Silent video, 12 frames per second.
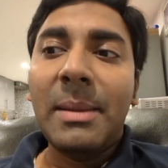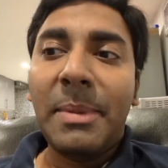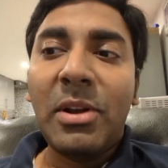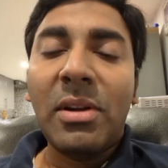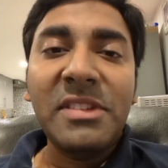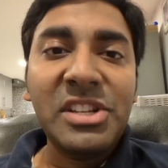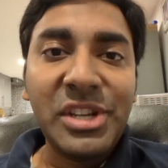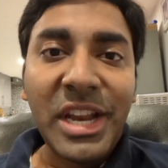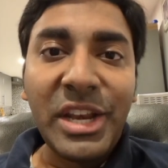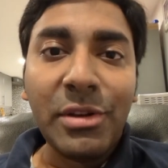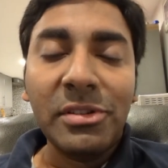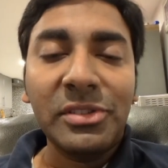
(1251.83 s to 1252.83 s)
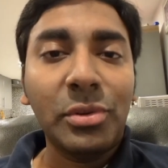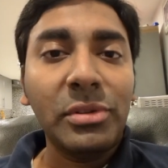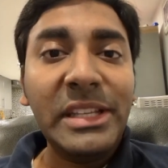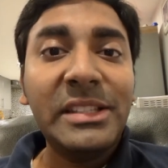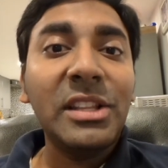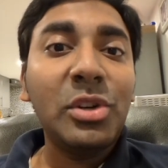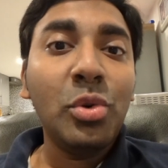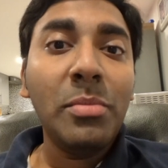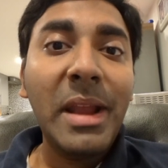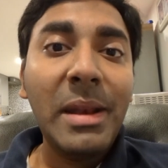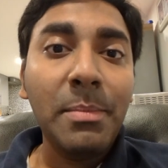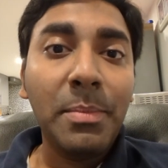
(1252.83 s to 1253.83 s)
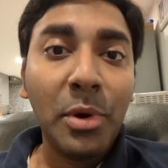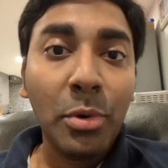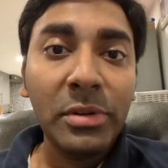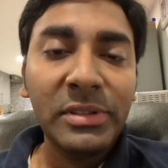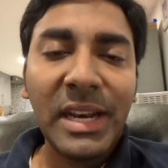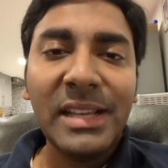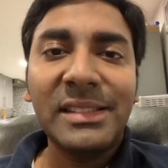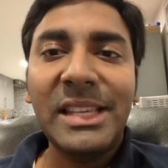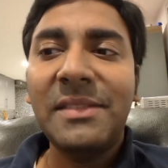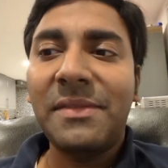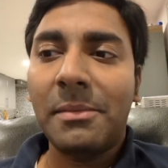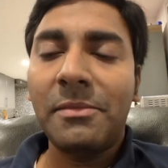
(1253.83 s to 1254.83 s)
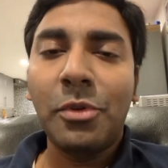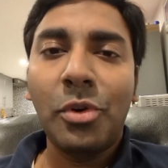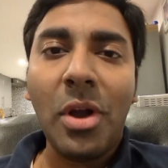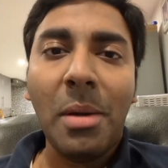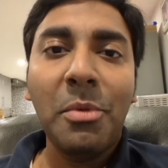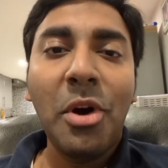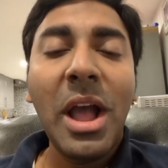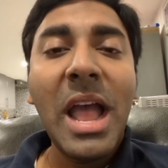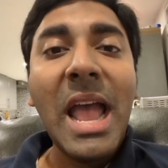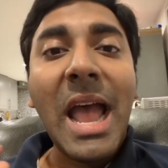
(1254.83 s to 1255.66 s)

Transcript: Depending on which chain you use. So these are the two main pros that I see from Furucombo.